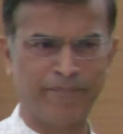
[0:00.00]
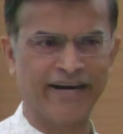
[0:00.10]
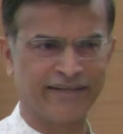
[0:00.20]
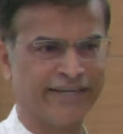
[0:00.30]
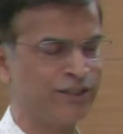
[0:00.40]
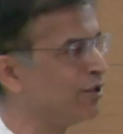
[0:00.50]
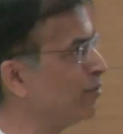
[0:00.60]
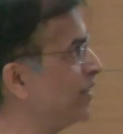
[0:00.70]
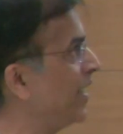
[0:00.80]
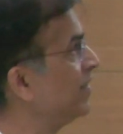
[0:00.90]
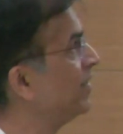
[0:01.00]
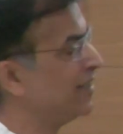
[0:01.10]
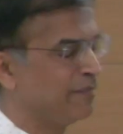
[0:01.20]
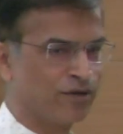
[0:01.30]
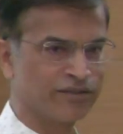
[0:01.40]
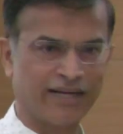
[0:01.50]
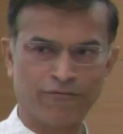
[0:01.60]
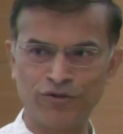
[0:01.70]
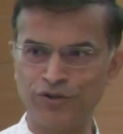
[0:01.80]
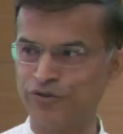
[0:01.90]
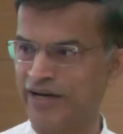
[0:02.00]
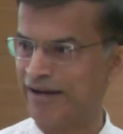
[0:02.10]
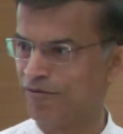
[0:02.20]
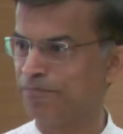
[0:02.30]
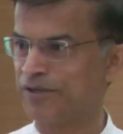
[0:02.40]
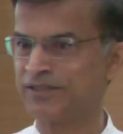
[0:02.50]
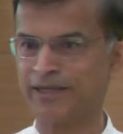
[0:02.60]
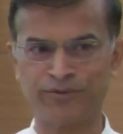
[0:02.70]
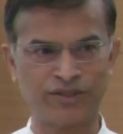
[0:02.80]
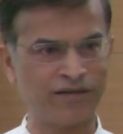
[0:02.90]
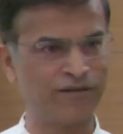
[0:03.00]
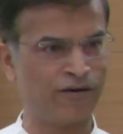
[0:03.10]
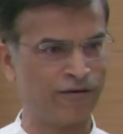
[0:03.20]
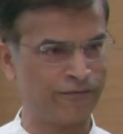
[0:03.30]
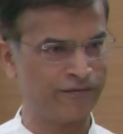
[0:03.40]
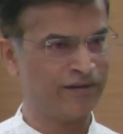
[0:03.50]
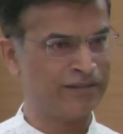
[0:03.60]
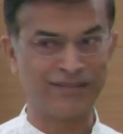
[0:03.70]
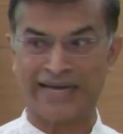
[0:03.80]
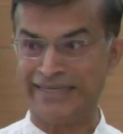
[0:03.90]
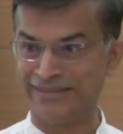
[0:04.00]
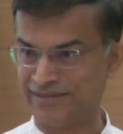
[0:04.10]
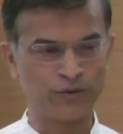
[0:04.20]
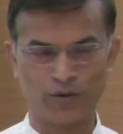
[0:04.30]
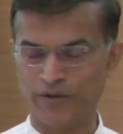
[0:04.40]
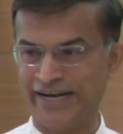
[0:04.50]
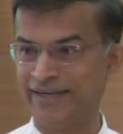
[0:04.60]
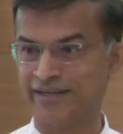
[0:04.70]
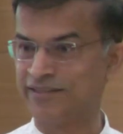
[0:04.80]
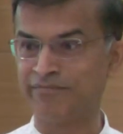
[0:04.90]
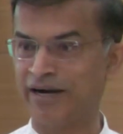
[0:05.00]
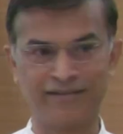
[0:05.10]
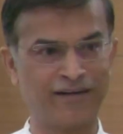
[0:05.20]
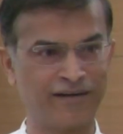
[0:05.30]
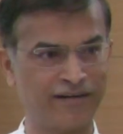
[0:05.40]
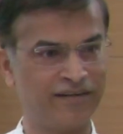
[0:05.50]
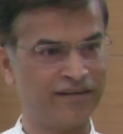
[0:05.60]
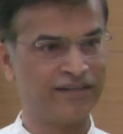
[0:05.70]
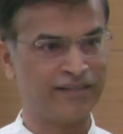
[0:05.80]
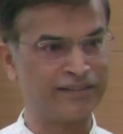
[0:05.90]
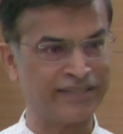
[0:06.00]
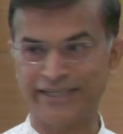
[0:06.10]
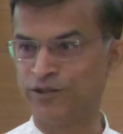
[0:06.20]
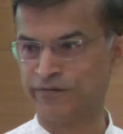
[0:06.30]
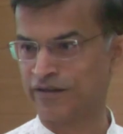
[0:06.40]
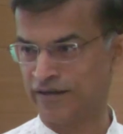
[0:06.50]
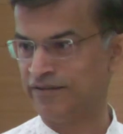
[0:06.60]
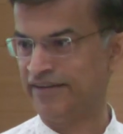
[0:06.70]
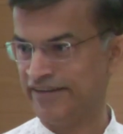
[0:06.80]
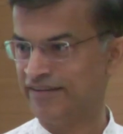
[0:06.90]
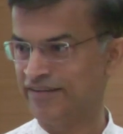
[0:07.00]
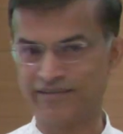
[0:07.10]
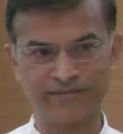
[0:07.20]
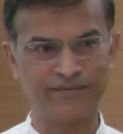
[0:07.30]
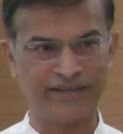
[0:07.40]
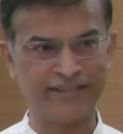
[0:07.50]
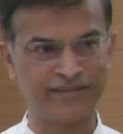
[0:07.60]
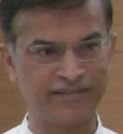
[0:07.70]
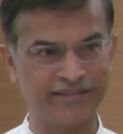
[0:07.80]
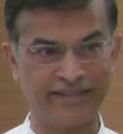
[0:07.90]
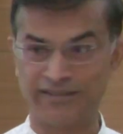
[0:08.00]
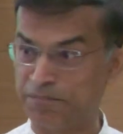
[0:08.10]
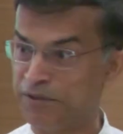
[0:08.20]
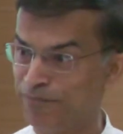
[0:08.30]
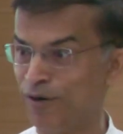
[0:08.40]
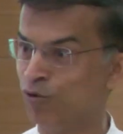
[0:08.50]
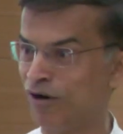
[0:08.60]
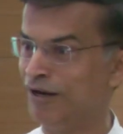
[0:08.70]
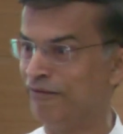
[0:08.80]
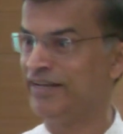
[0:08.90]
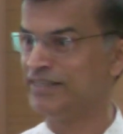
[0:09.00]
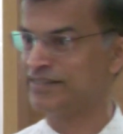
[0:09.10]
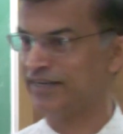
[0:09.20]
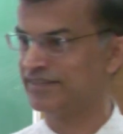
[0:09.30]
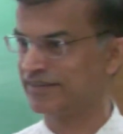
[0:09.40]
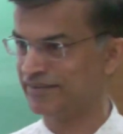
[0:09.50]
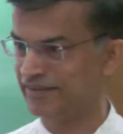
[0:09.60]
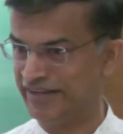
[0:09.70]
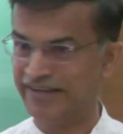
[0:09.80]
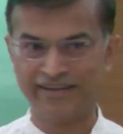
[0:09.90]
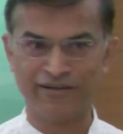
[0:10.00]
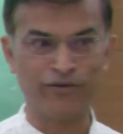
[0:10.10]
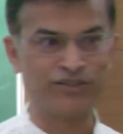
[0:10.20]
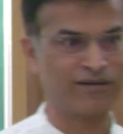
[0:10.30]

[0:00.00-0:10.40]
attention to that, because I want you to have a perception of size. So it doesn't matter the size of the country. It's the people who are living inside the country which